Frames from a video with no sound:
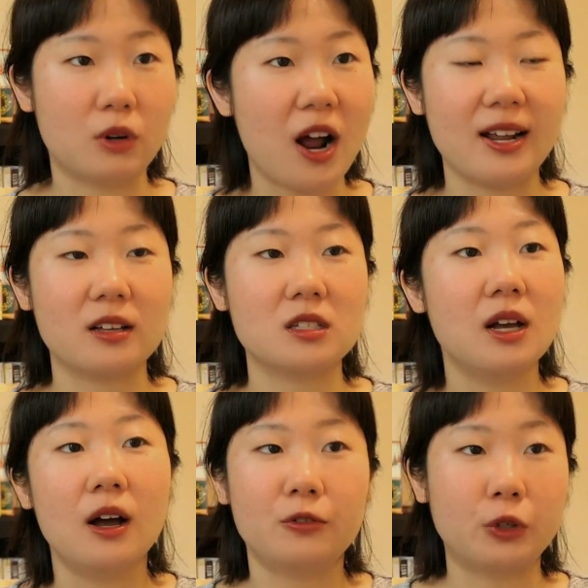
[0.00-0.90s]
products
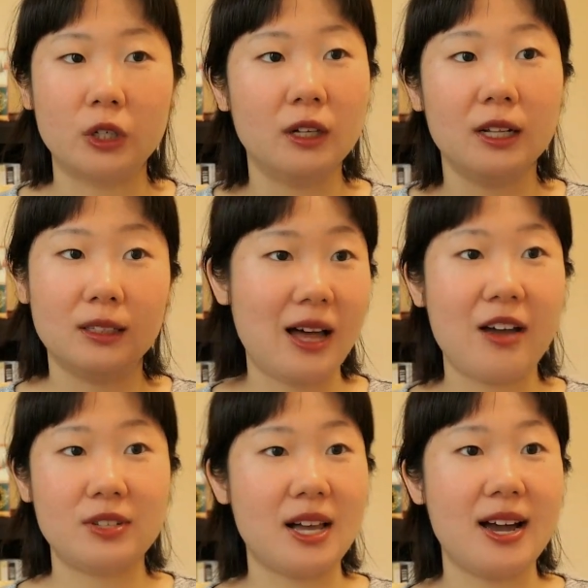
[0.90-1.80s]
for
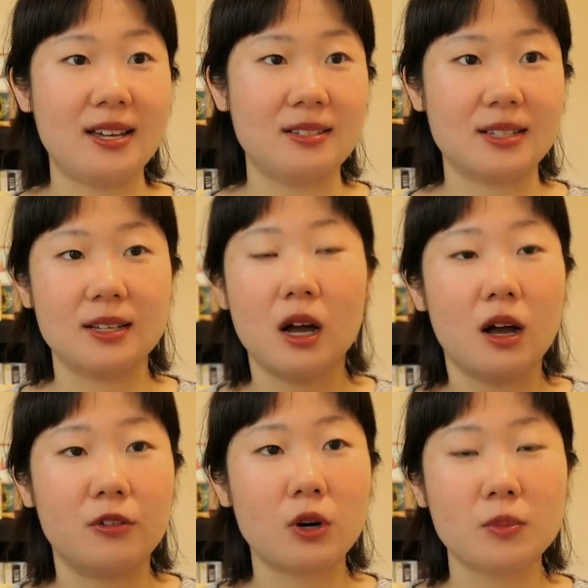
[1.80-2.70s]
life science,
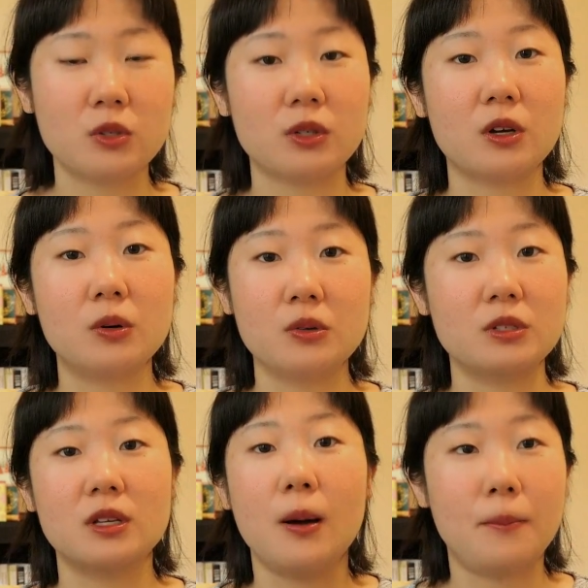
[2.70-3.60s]

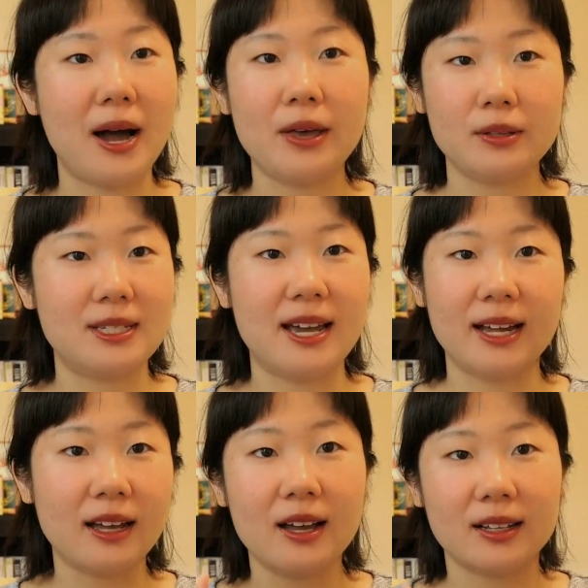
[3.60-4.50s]
pharmaceuticals,
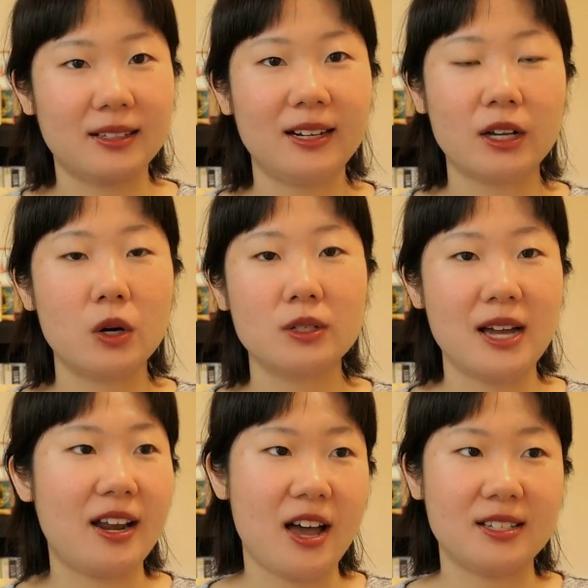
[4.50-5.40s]
biotech, clinical
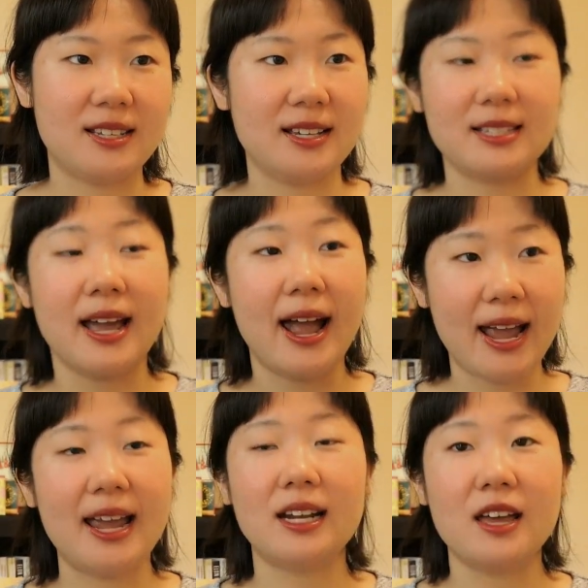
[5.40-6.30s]
diagnostics,
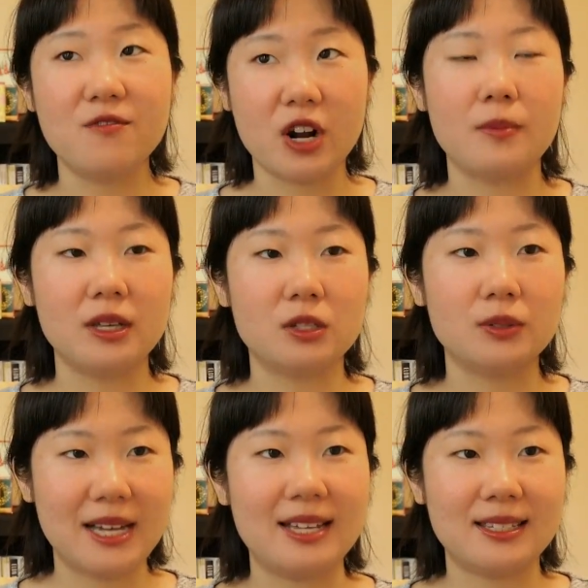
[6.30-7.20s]
and
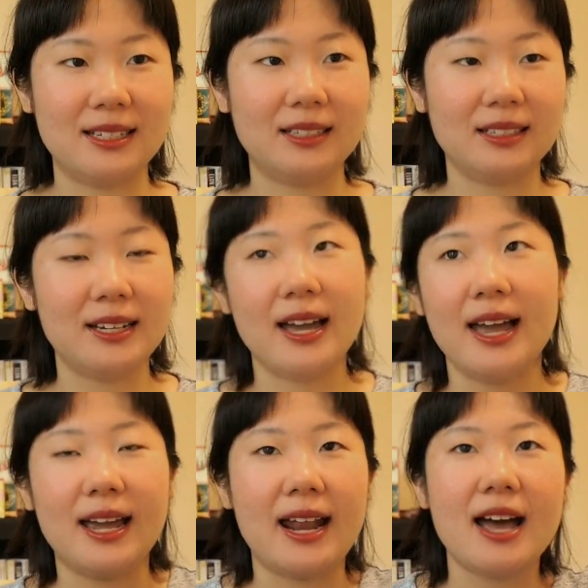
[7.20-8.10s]
environmental testing.
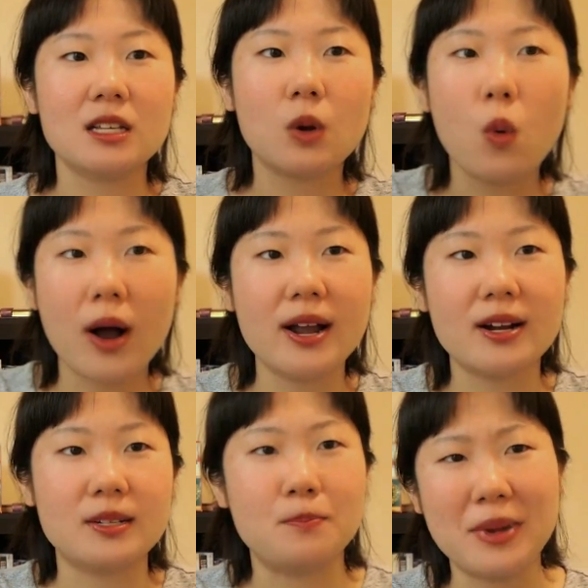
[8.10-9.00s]
It has
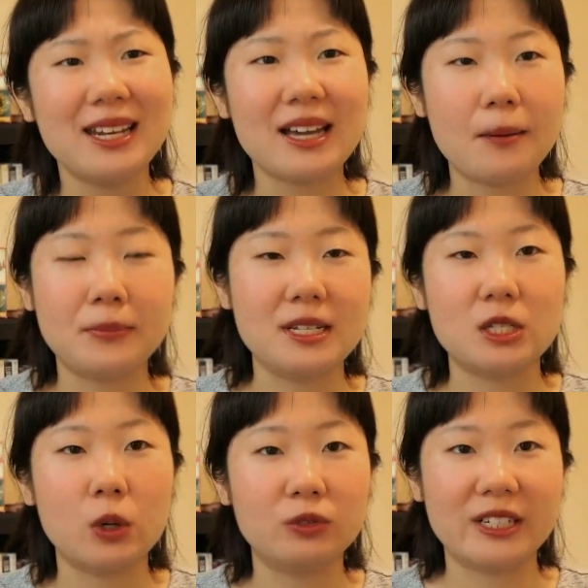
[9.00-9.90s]
acquired many
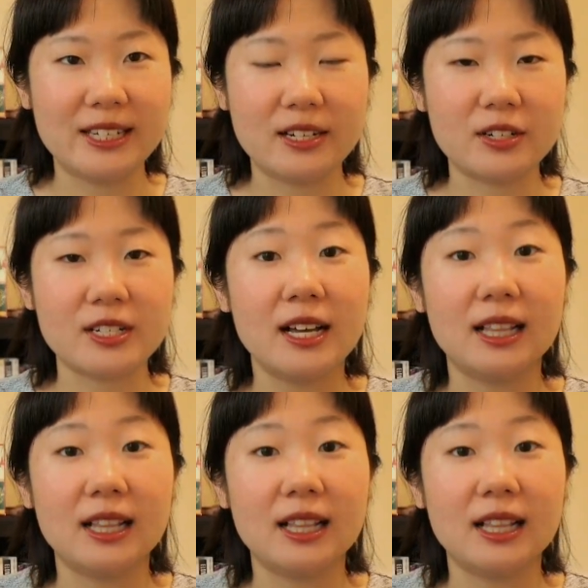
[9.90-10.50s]
companies over the years,